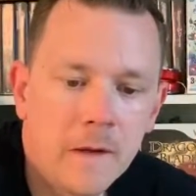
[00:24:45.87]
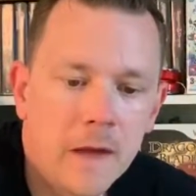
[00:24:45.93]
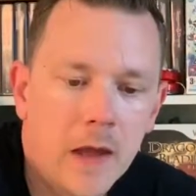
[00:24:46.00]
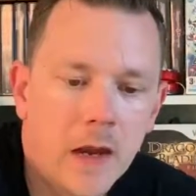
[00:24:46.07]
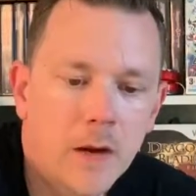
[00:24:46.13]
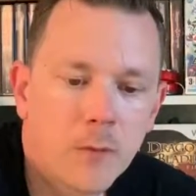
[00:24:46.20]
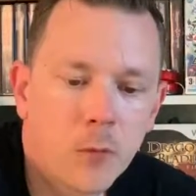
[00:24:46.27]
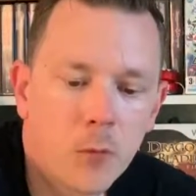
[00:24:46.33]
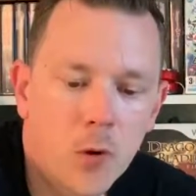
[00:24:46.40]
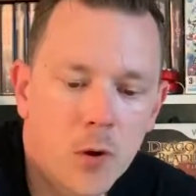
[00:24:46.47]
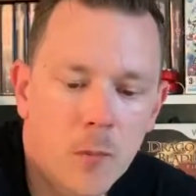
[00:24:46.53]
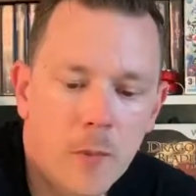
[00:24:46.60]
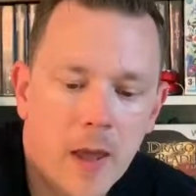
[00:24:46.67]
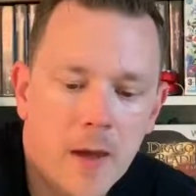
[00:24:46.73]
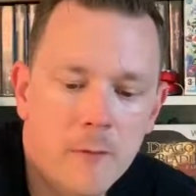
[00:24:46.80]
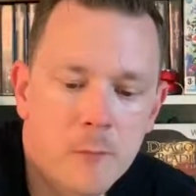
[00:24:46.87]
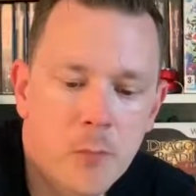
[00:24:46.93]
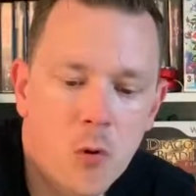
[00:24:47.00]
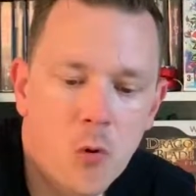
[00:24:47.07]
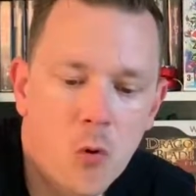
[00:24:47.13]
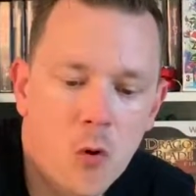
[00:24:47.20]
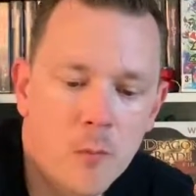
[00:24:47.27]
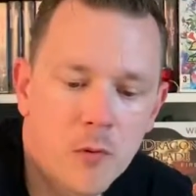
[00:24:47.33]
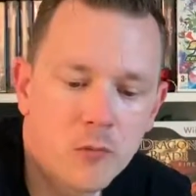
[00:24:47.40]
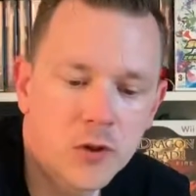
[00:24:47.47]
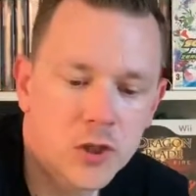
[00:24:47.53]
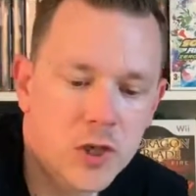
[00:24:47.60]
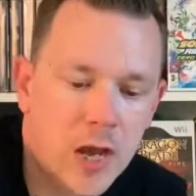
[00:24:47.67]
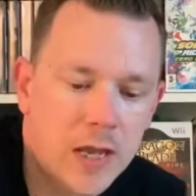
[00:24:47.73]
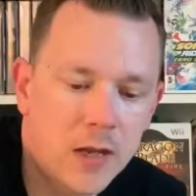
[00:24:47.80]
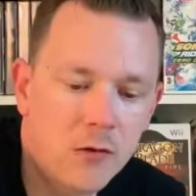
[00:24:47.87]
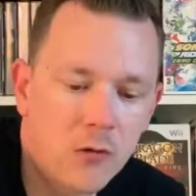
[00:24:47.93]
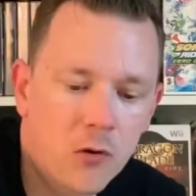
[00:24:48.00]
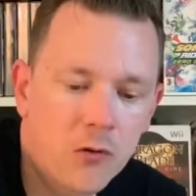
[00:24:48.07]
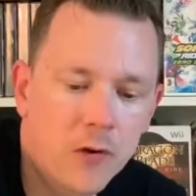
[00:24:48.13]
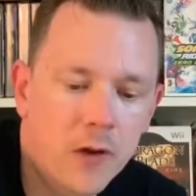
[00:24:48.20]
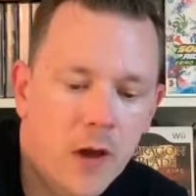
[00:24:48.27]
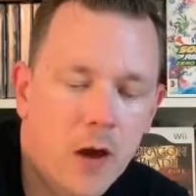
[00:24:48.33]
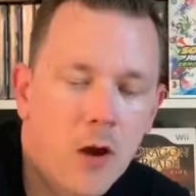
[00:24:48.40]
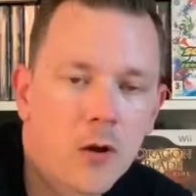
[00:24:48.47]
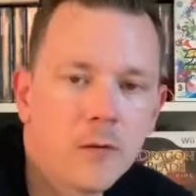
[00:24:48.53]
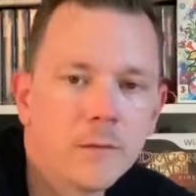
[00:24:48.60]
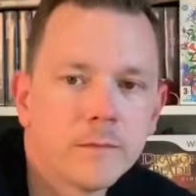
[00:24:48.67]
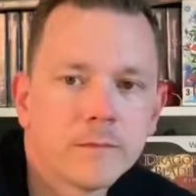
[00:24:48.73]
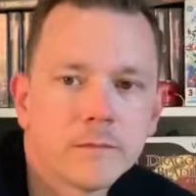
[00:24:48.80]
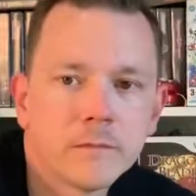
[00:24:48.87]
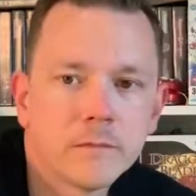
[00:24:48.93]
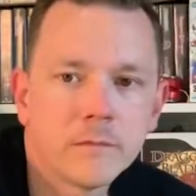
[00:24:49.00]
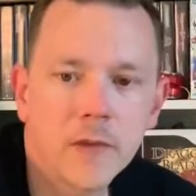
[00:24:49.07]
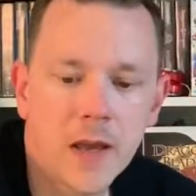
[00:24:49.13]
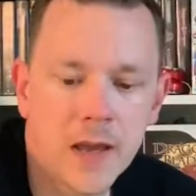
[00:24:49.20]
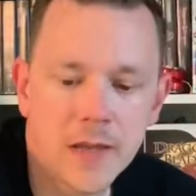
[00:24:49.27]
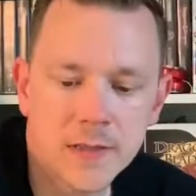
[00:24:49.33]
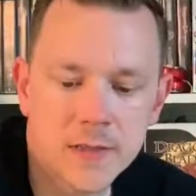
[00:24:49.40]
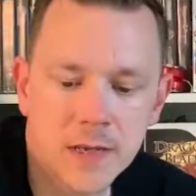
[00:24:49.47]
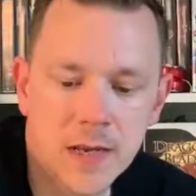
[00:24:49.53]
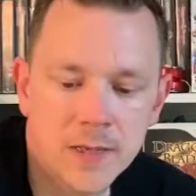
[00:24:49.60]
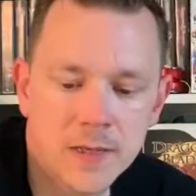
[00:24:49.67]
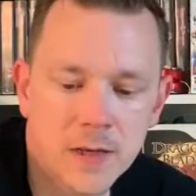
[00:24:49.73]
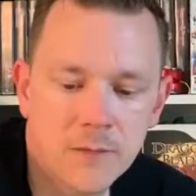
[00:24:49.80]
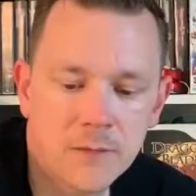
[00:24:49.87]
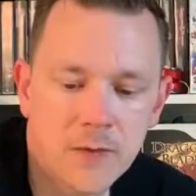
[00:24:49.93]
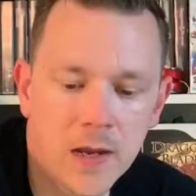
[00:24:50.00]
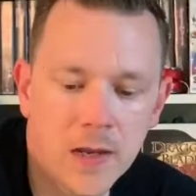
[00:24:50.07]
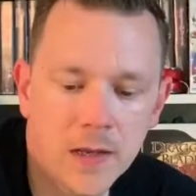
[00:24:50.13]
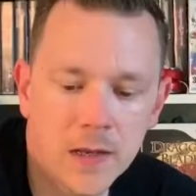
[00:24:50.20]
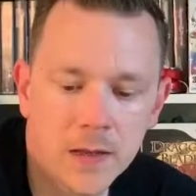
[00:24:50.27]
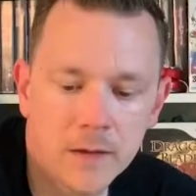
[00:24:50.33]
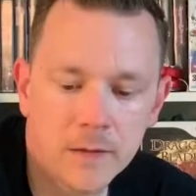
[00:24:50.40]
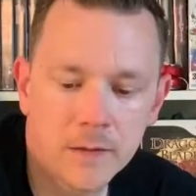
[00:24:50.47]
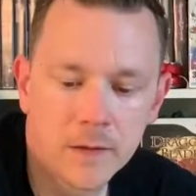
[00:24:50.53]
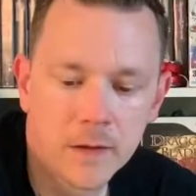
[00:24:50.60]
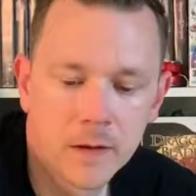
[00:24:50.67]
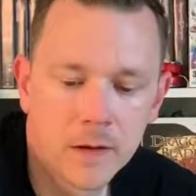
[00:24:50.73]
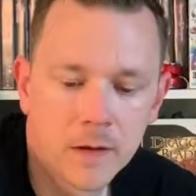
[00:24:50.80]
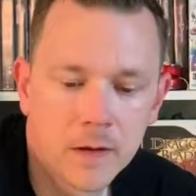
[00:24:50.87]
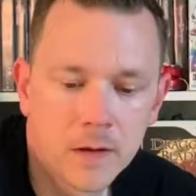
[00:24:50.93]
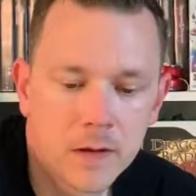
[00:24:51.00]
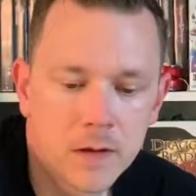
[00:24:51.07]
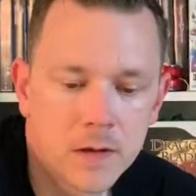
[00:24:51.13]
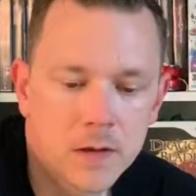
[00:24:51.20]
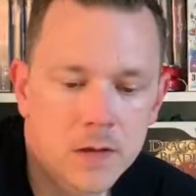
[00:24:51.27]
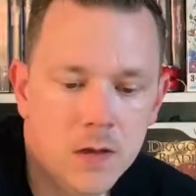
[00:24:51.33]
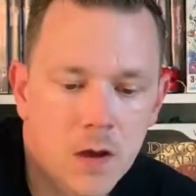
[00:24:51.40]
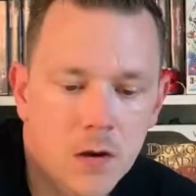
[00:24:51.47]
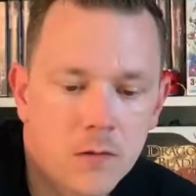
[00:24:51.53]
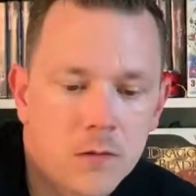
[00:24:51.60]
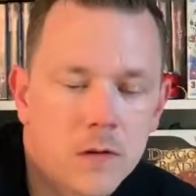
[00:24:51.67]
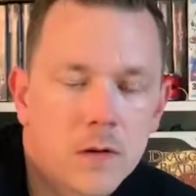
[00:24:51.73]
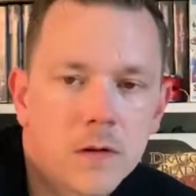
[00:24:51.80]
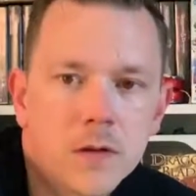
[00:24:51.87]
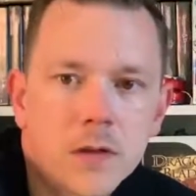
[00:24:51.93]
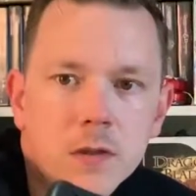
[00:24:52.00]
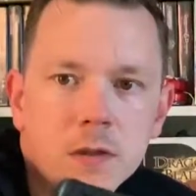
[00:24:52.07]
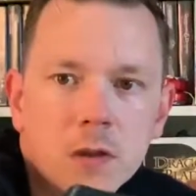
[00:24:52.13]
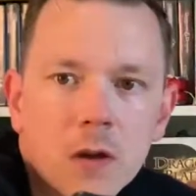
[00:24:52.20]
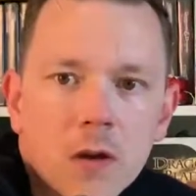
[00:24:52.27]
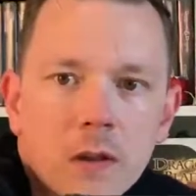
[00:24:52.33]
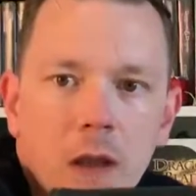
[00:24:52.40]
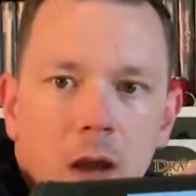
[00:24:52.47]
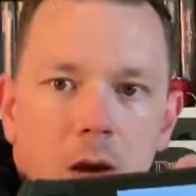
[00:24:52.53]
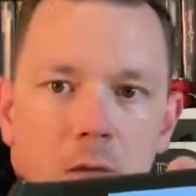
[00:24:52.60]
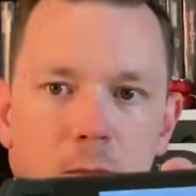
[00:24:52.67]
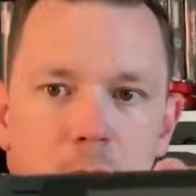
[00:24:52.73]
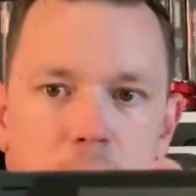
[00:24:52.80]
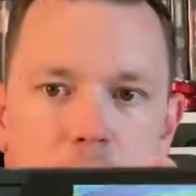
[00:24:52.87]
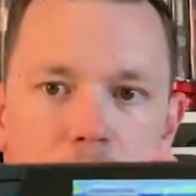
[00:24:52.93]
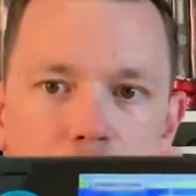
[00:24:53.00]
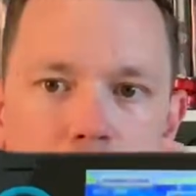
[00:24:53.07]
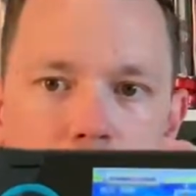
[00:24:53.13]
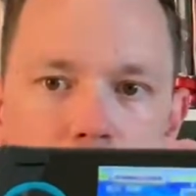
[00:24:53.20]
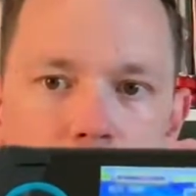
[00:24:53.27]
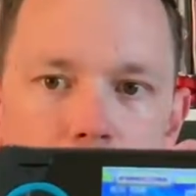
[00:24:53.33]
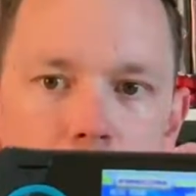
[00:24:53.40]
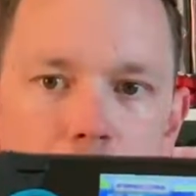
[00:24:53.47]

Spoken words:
And if we want a bit of portable Sega on the go, it's convenient. So just turn that on for you.